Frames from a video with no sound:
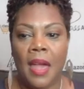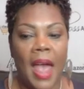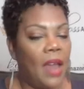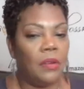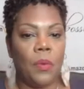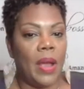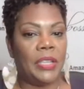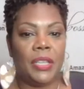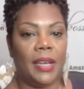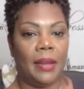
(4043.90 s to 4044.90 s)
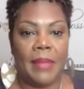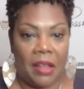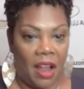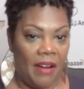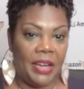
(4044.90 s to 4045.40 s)
I don't question it. I'm
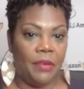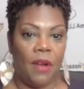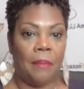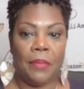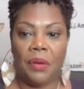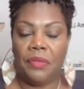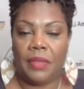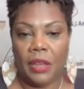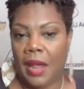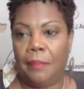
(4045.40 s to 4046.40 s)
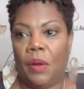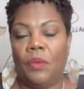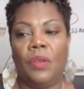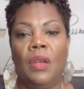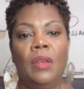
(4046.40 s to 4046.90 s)
like, all right, you want both? You get both.